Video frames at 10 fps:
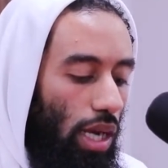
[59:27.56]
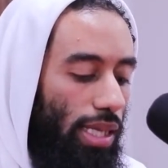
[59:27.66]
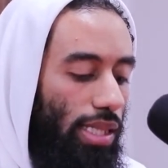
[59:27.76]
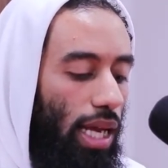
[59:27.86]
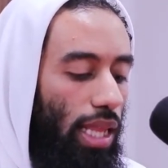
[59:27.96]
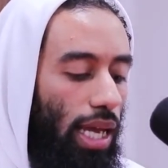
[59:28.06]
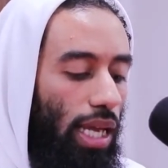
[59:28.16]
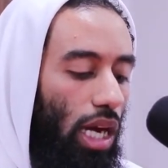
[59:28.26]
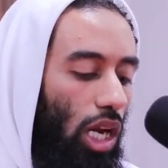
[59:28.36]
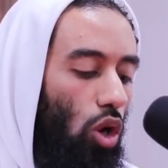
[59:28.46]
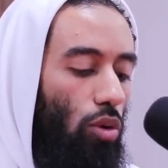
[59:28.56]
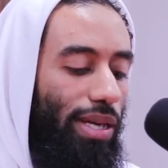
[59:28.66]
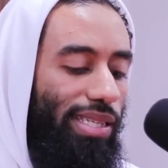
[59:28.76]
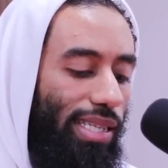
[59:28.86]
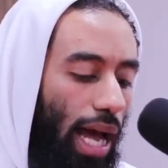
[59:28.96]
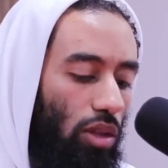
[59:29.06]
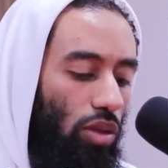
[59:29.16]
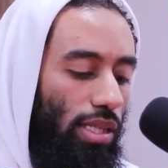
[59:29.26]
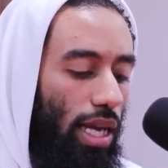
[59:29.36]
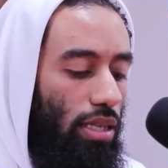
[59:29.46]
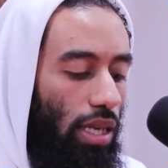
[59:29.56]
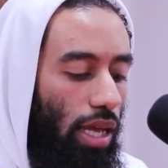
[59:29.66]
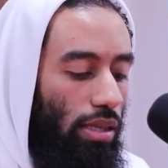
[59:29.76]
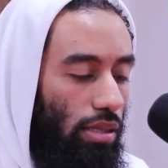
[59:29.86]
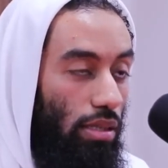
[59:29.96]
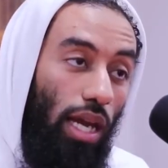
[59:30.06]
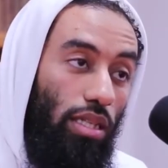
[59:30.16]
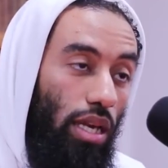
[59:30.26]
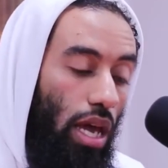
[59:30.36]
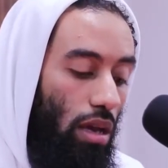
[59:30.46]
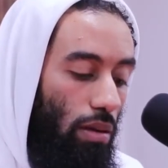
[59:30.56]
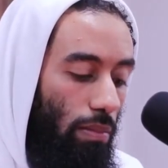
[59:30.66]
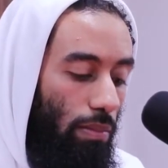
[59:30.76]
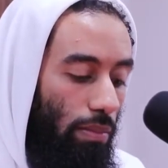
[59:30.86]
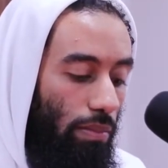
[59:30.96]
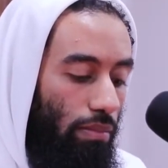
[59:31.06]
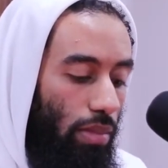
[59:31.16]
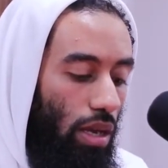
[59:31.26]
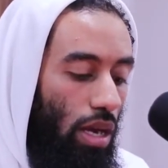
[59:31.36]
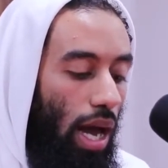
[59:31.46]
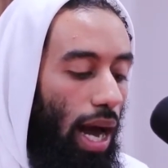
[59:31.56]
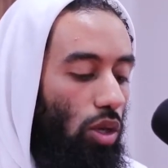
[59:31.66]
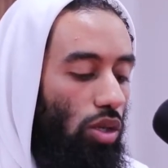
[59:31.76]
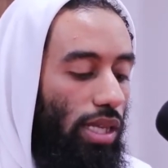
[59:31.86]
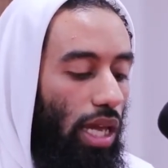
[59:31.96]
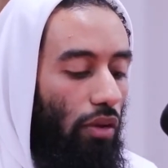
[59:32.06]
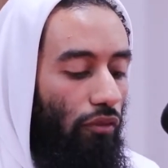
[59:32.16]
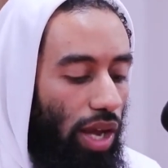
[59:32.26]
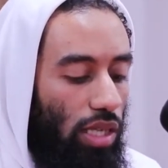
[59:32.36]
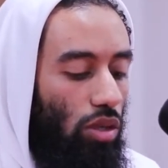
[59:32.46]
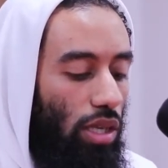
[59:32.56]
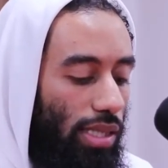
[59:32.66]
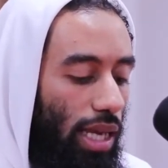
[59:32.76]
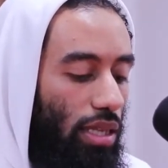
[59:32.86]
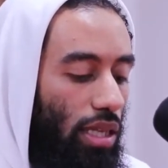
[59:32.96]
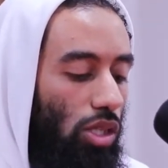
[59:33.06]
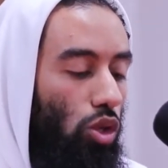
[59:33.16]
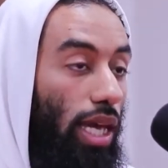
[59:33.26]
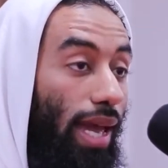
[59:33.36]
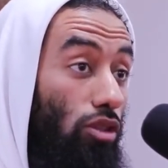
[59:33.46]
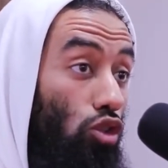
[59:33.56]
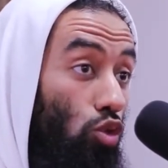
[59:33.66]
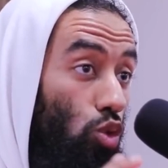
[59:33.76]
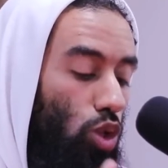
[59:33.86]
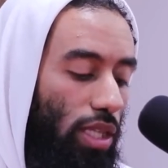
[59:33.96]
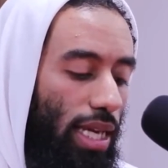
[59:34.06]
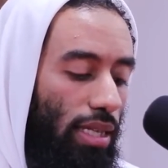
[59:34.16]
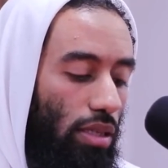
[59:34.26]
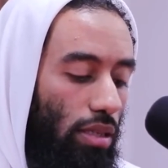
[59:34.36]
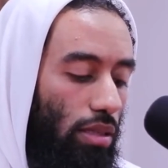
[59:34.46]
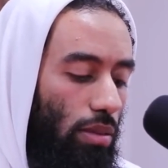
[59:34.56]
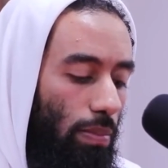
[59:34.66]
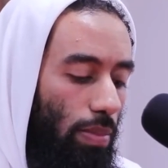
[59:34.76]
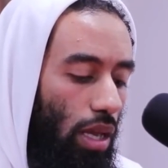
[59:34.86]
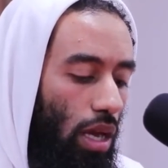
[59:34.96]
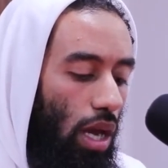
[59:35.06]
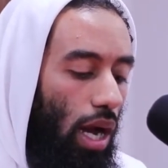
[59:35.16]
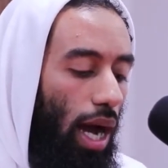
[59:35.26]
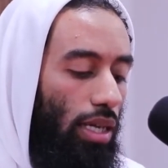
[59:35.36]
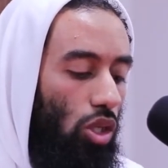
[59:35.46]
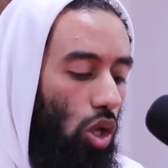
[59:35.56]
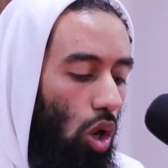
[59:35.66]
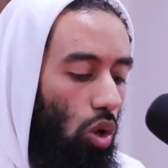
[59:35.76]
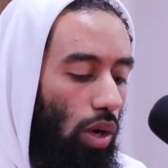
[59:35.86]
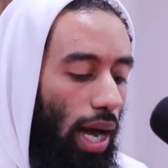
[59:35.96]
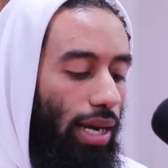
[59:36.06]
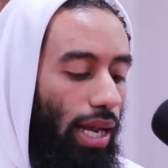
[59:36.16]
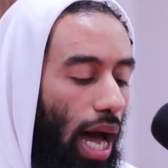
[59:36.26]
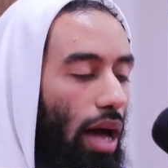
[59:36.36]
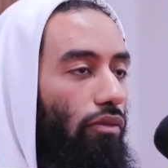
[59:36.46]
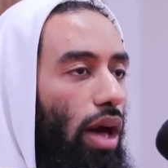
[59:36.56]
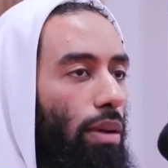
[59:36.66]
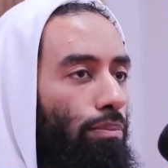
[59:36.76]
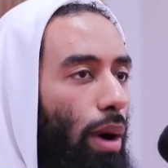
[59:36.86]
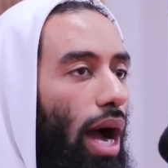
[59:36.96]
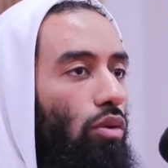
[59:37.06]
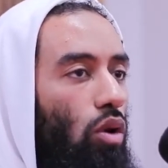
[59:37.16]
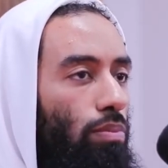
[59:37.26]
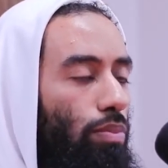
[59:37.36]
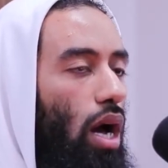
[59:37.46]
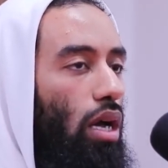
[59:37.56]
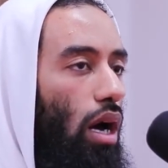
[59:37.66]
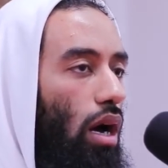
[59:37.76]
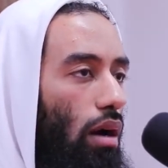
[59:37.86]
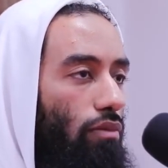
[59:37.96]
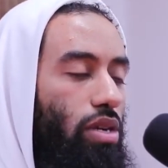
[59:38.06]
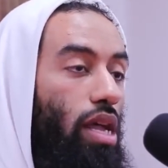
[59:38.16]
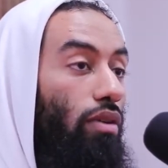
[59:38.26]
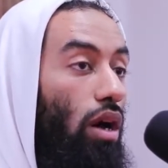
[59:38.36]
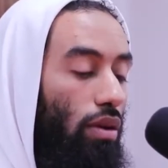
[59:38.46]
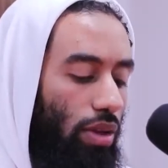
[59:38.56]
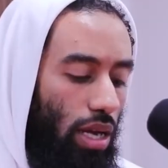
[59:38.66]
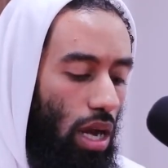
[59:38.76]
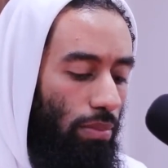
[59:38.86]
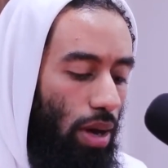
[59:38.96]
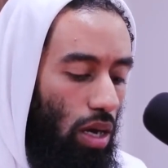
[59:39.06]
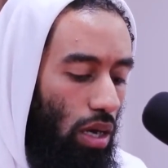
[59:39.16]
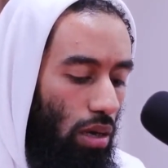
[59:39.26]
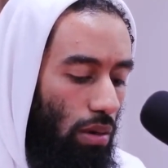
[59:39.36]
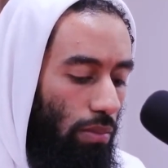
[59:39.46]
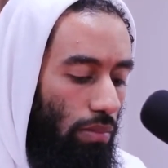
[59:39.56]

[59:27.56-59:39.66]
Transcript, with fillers: He said, I get a little bit sad on Saturdays, like today. I used to get a fix on the Saturdays. You get into routines. I'd go and have a Byron burger. I've never heard of that kind of burger.